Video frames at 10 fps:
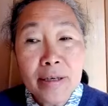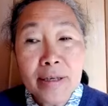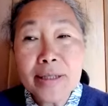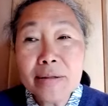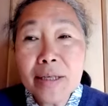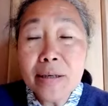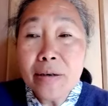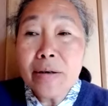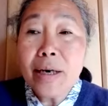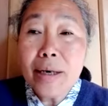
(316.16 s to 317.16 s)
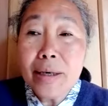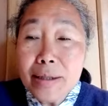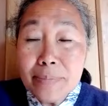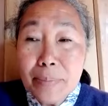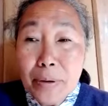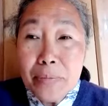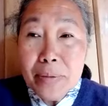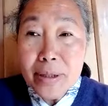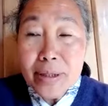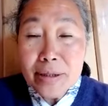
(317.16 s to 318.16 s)
Yes, I've done an online
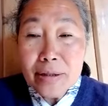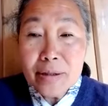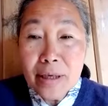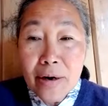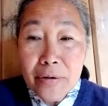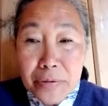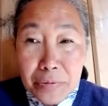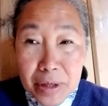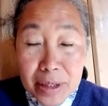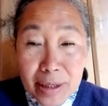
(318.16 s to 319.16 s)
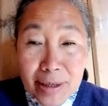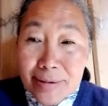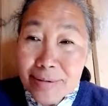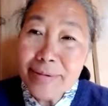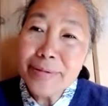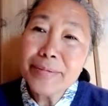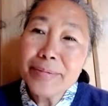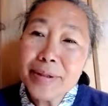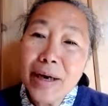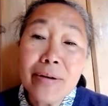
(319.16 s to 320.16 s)
diploma in tarot reading or
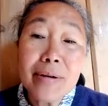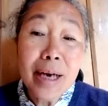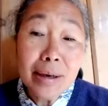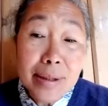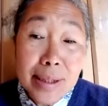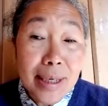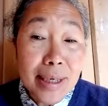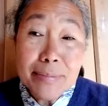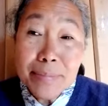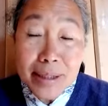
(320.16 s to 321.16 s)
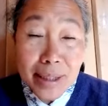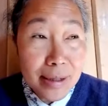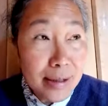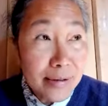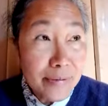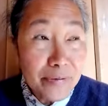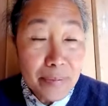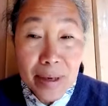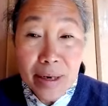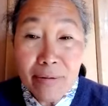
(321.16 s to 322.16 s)
tarot counseling, basically to
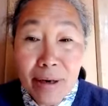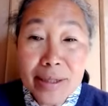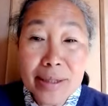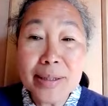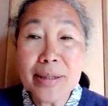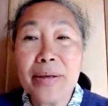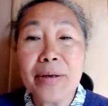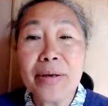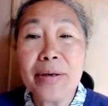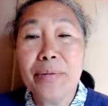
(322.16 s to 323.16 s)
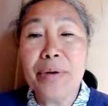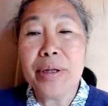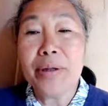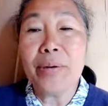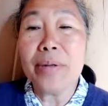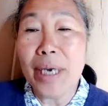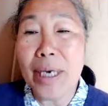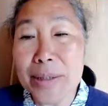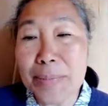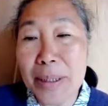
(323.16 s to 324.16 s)
familiarize with all the
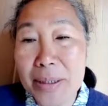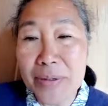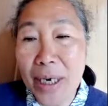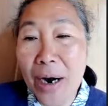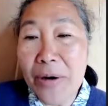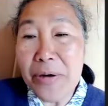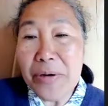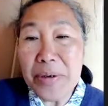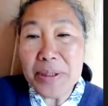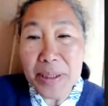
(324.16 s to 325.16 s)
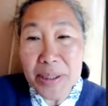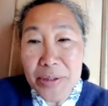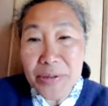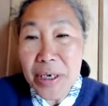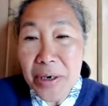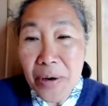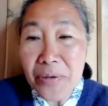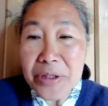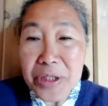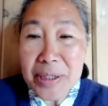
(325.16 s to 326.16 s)
aspects of tarot, its history,
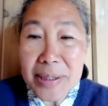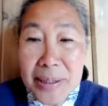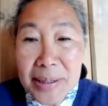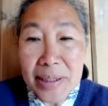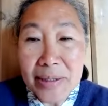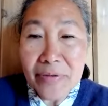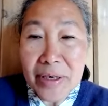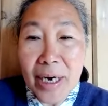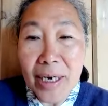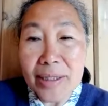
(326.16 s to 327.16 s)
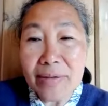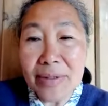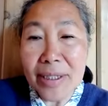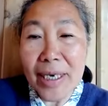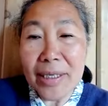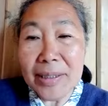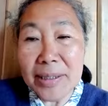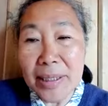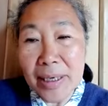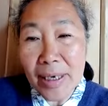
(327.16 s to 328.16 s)
origins, the different kinds of decks,